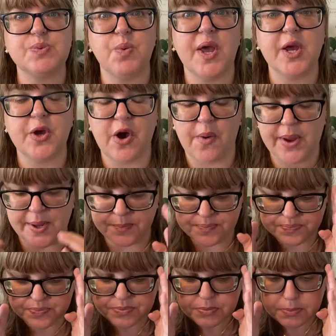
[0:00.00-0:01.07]
we're going.
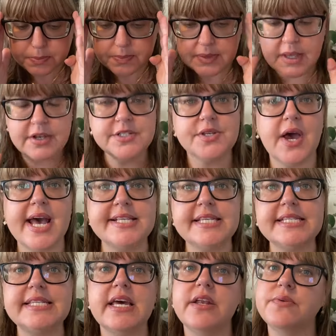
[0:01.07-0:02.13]
So as I
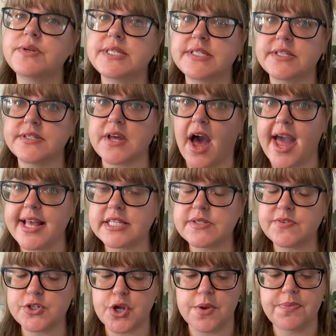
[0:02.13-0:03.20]
said, it was science
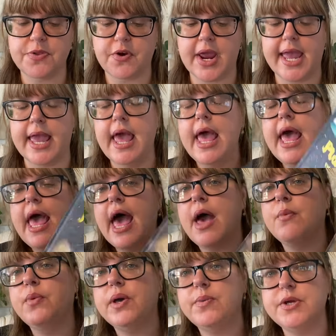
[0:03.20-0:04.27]
for term 3,
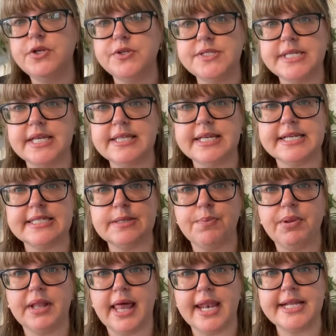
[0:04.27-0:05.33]
and we were using this
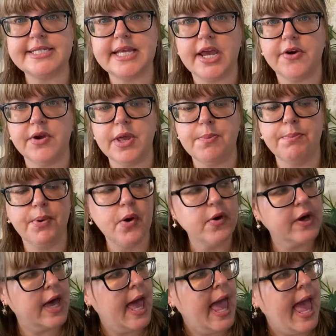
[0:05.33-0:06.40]
Planetarium
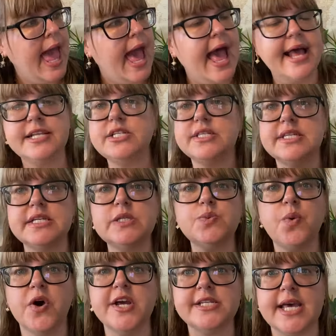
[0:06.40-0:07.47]
book, and this
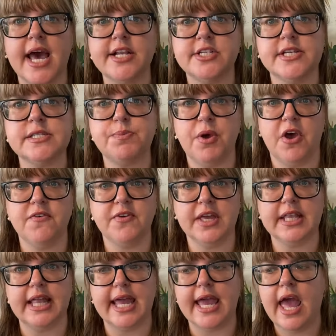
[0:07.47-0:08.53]
worked out just perfectly.